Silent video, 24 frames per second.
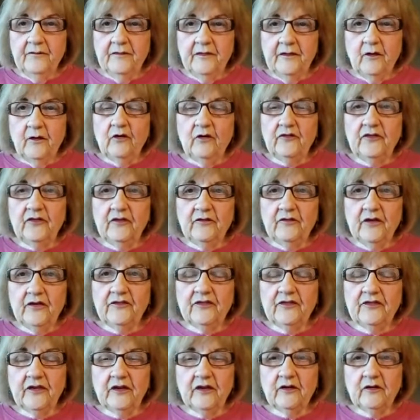Those of
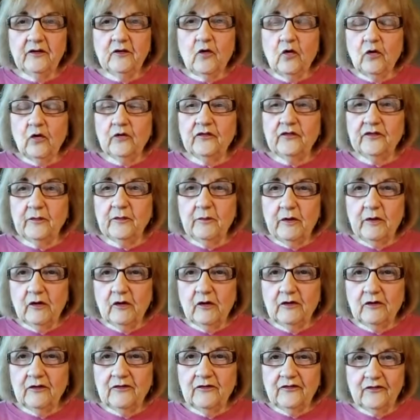us that are Course in
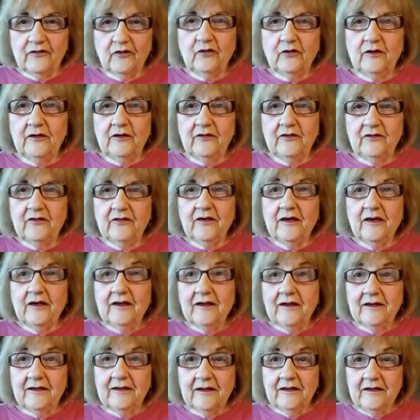Miracles students,
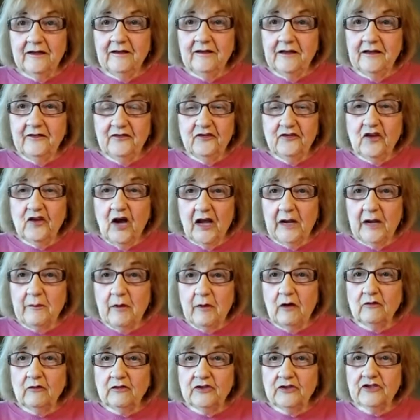it's not
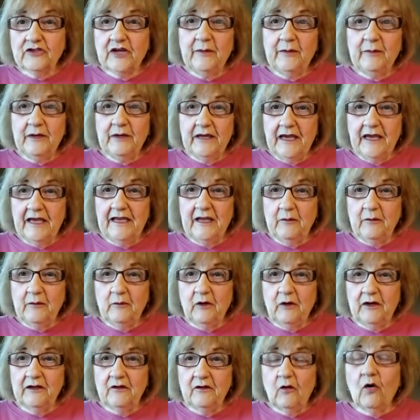about shaming
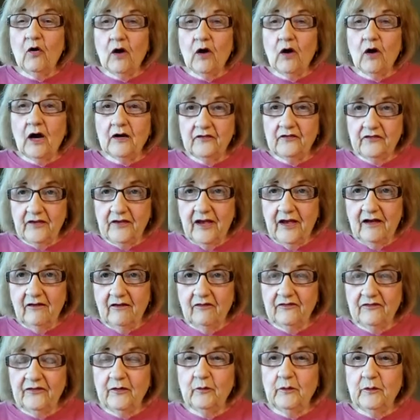anyone or
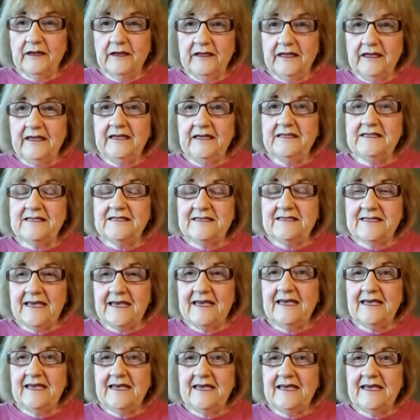ourselves that we need to
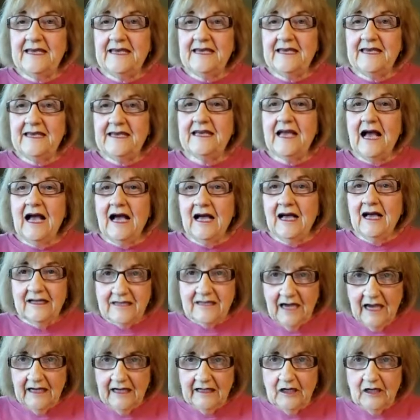take
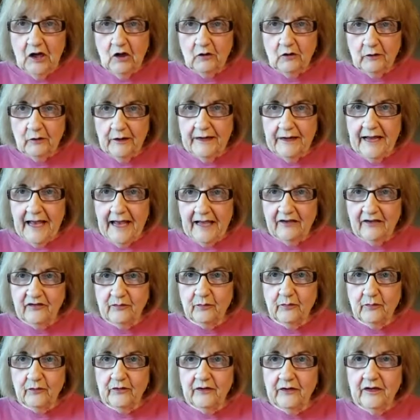Tylenol or an
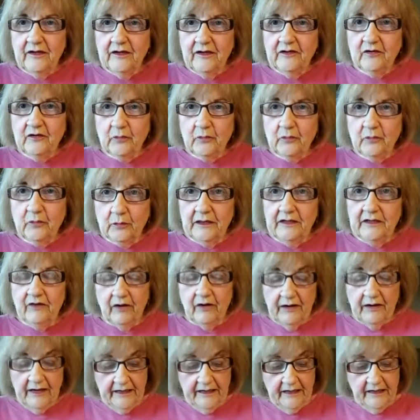aspirin to relieve
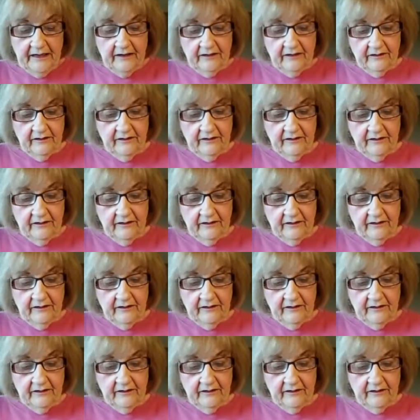our headache.